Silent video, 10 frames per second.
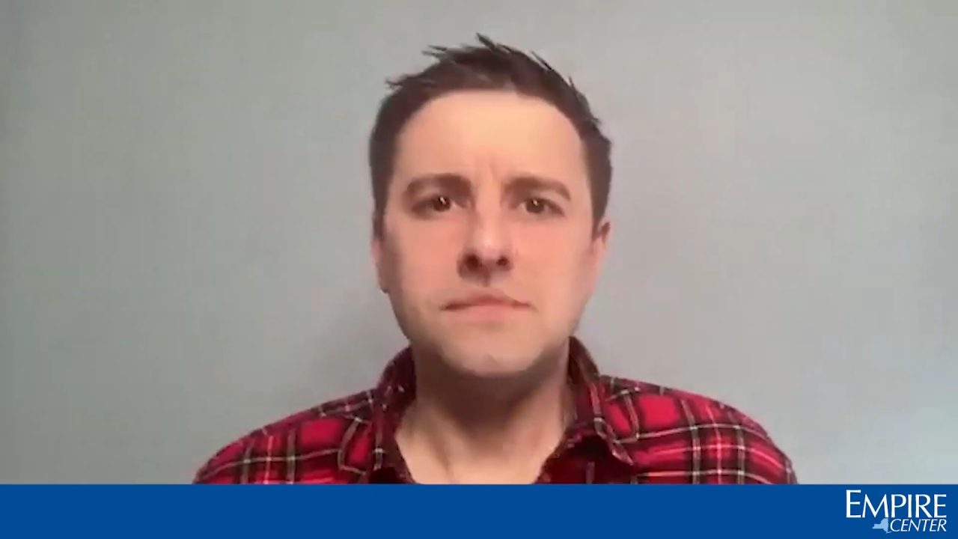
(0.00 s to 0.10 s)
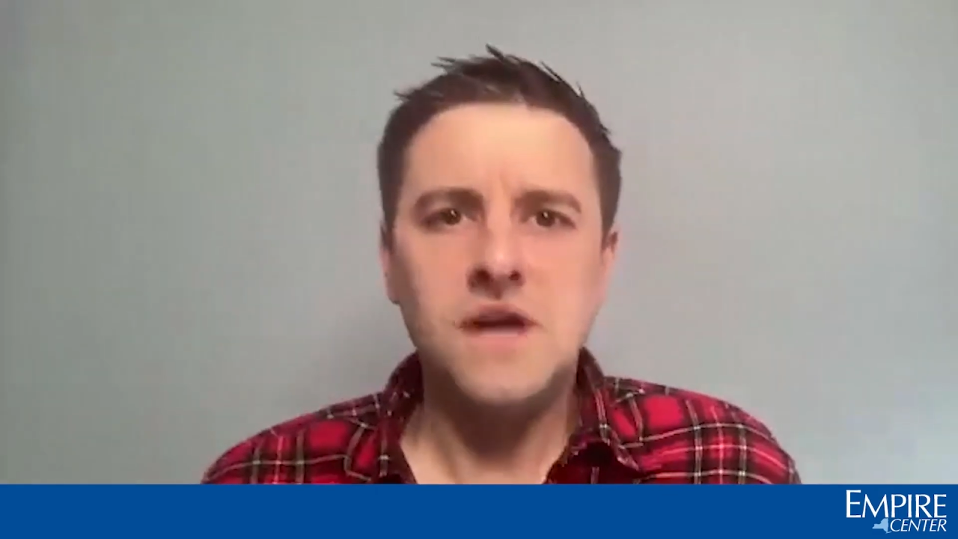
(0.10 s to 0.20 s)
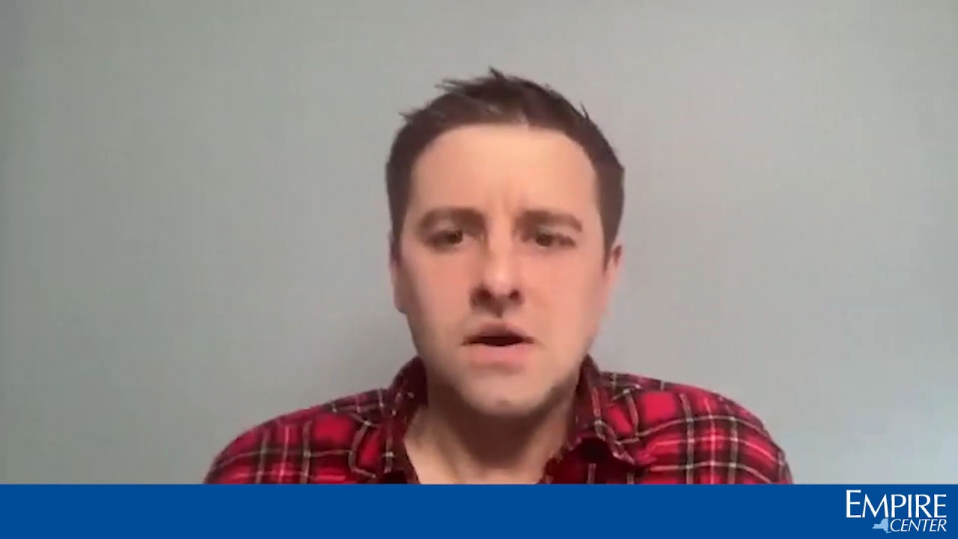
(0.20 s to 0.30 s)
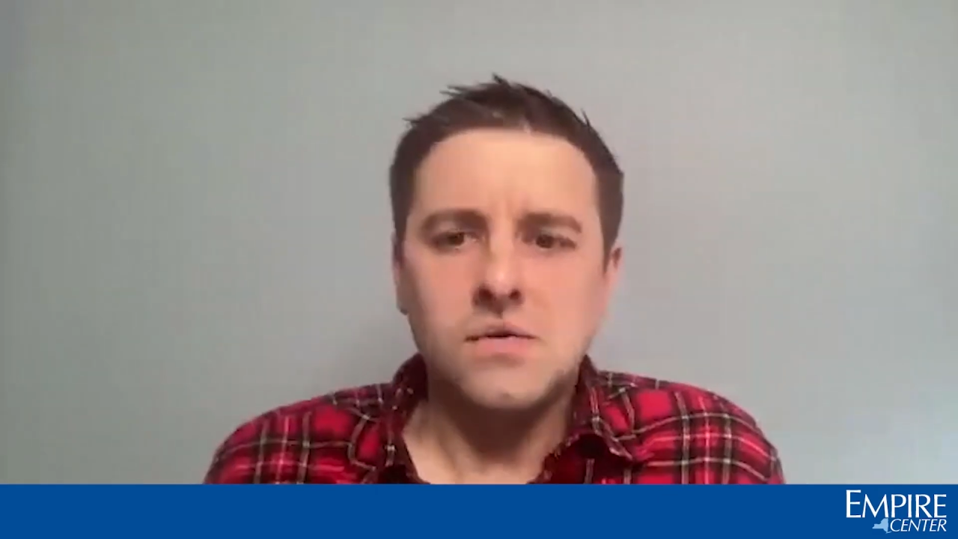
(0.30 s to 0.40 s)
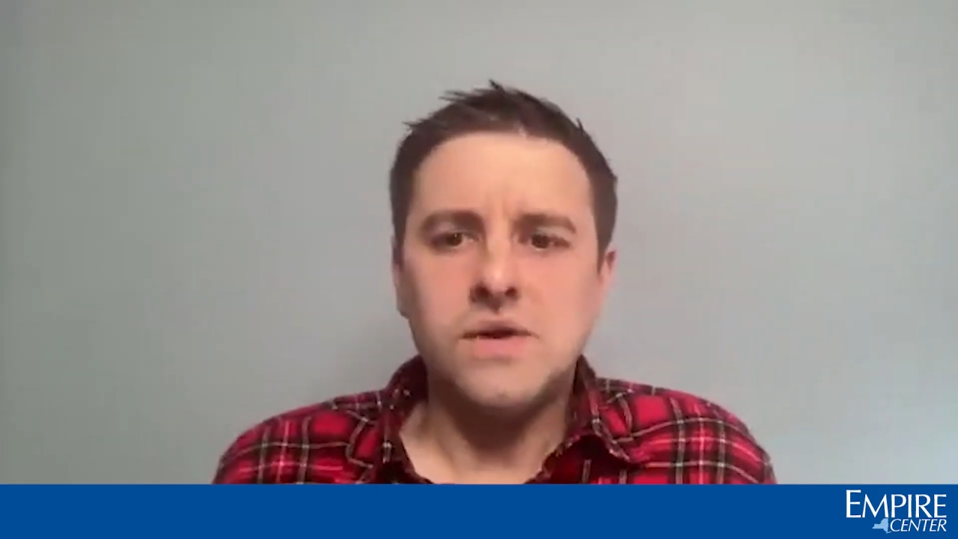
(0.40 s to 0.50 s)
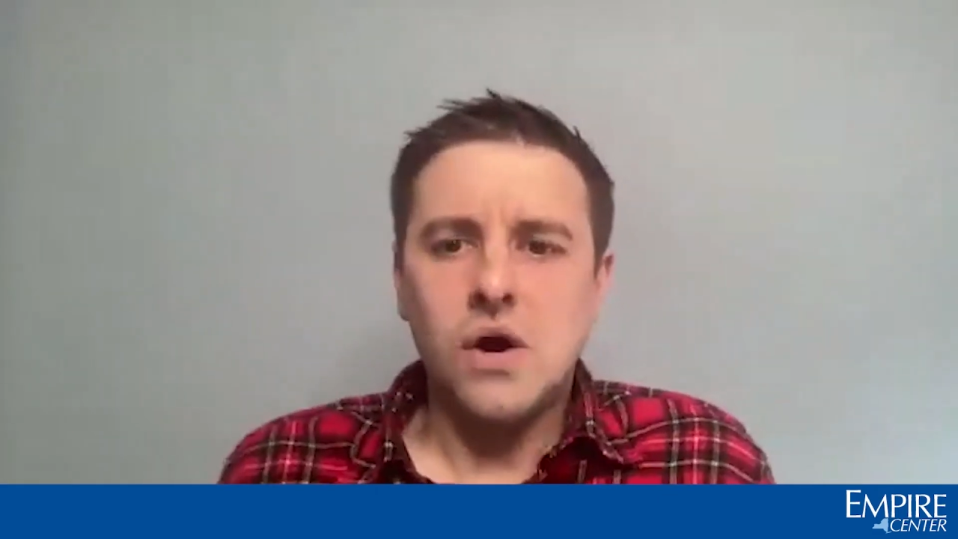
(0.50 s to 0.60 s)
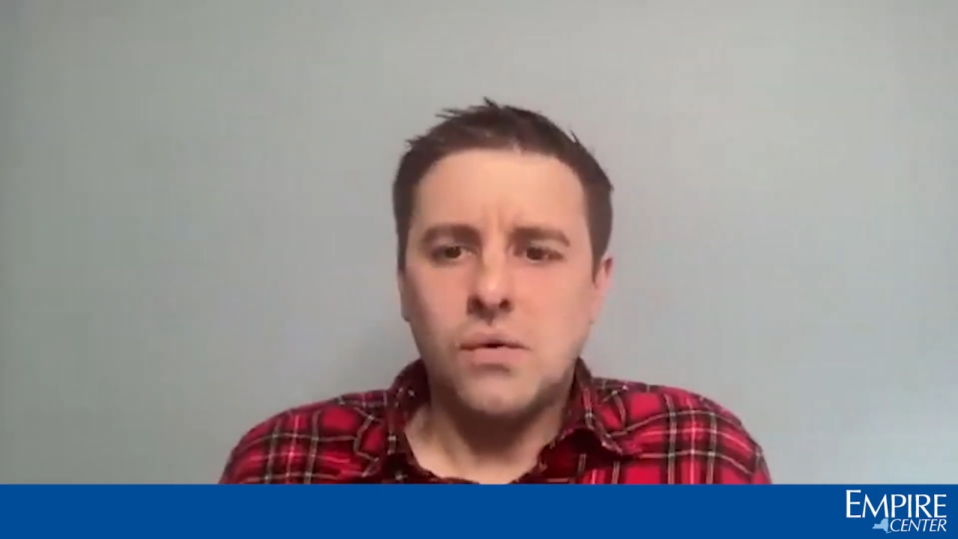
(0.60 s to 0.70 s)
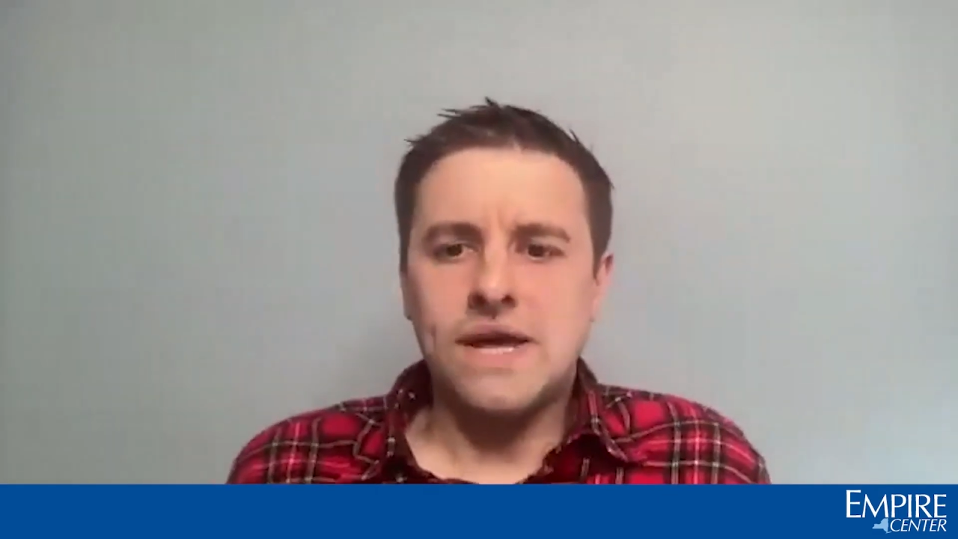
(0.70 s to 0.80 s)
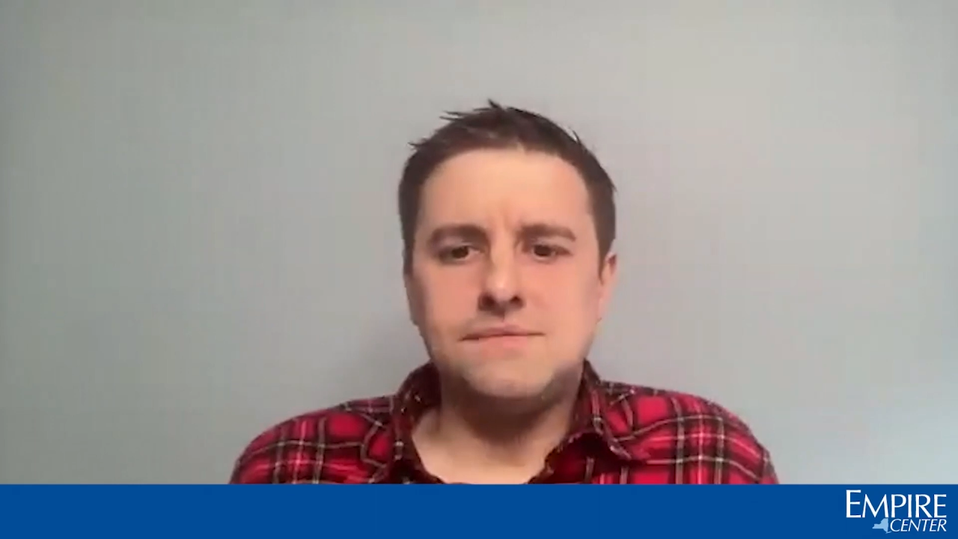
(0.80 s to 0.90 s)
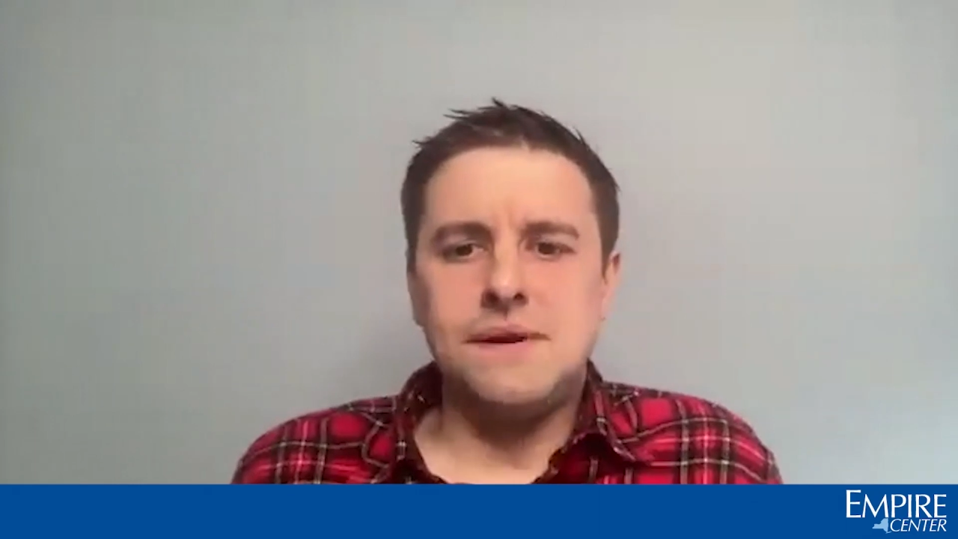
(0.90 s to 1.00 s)
No
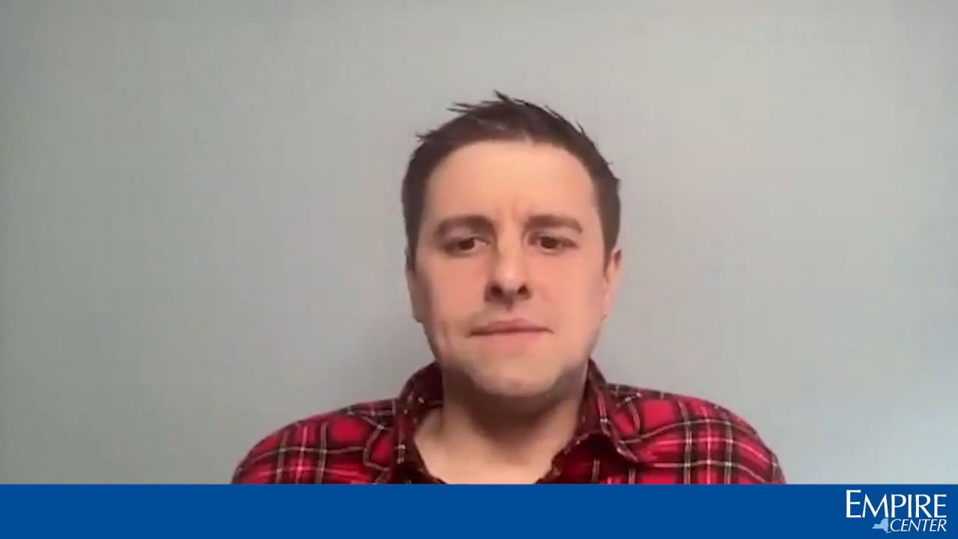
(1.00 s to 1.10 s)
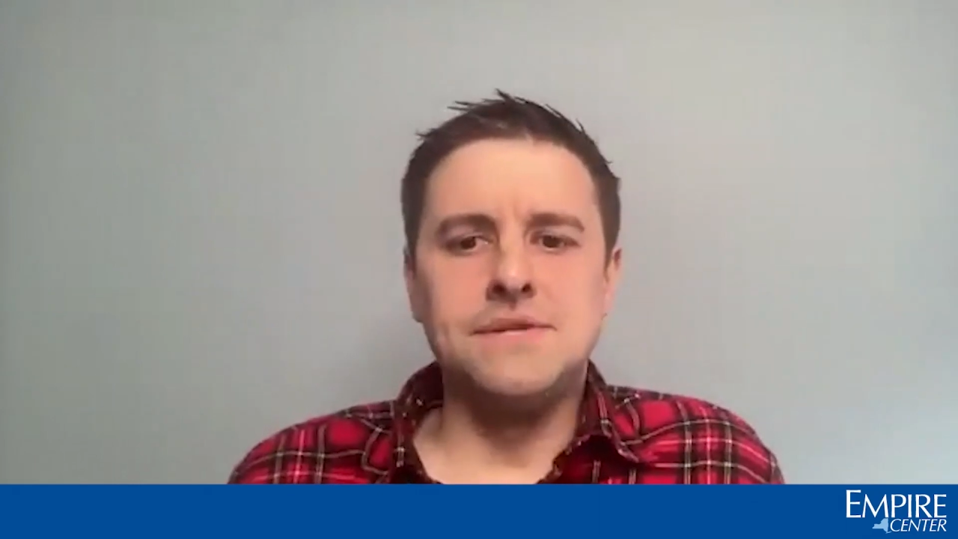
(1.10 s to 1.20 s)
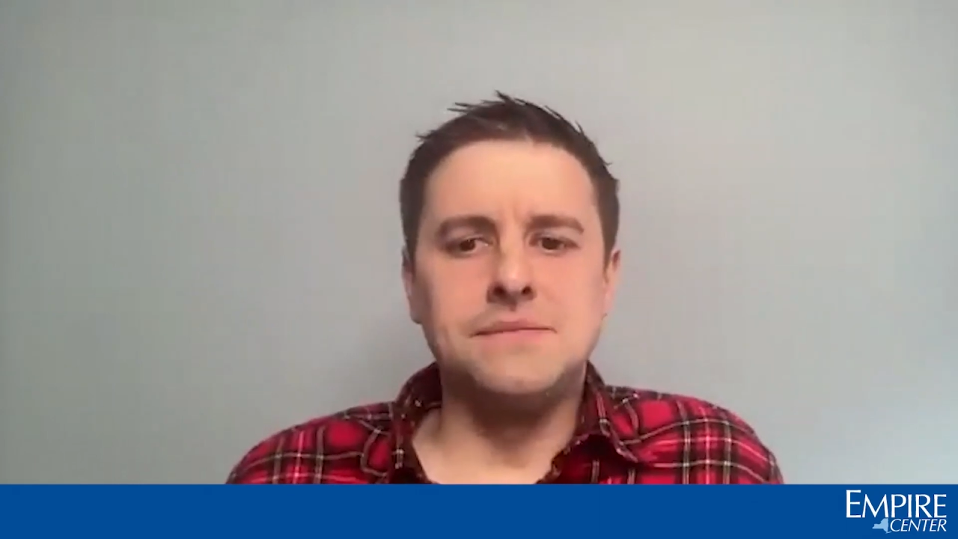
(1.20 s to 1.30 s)
one has been able